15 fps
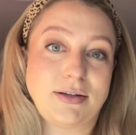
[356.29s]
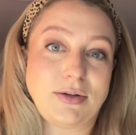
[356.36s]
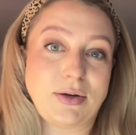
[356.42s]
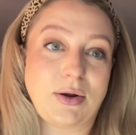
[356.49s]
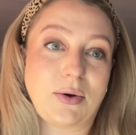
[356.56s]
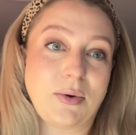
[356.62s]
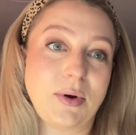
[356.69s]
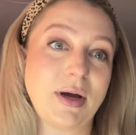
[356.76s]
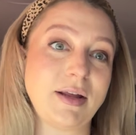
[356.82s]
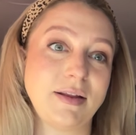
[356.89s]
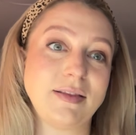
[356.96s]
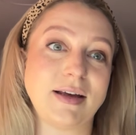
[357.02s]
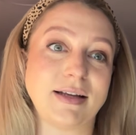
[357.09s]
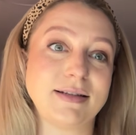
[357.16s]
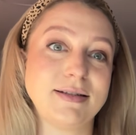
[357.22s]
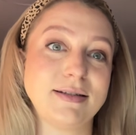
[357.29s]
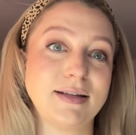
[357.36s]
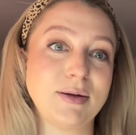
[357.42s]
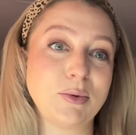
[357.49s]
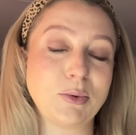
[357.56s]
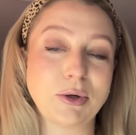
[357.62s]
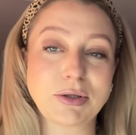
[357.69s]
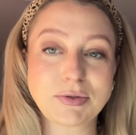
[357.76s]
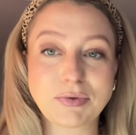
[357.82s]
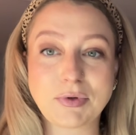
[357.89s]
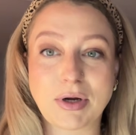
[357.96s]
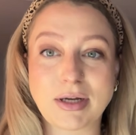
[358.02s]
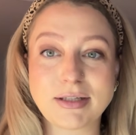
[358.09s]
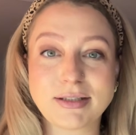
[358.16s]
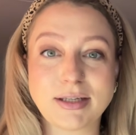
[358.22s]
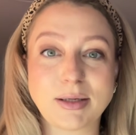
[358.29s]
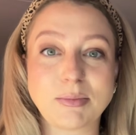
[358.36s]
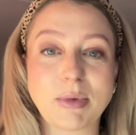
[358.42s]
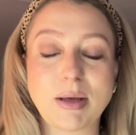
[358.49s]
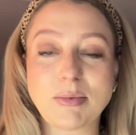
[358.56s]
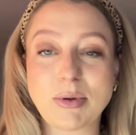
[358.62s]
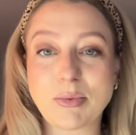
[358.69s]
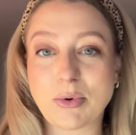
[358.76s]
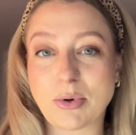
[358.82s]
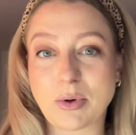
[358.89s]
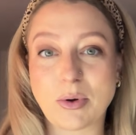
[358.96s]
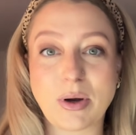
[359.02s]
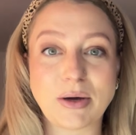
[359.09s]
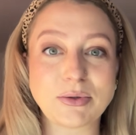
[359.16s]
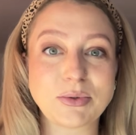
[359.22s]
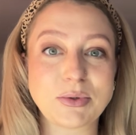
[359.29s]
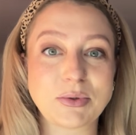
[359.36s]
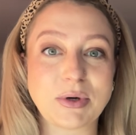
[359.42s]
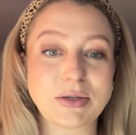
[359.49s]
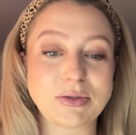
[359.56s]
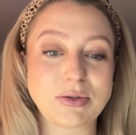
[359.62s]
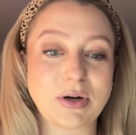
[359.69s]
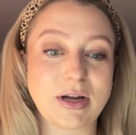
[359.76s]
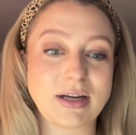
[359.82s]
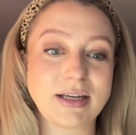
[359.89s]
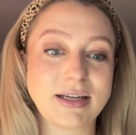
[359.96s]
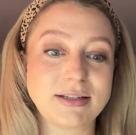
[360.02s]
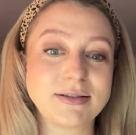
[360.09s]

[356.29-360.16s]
You know, it works for us. Like, maybe we'll go out to a restaurant again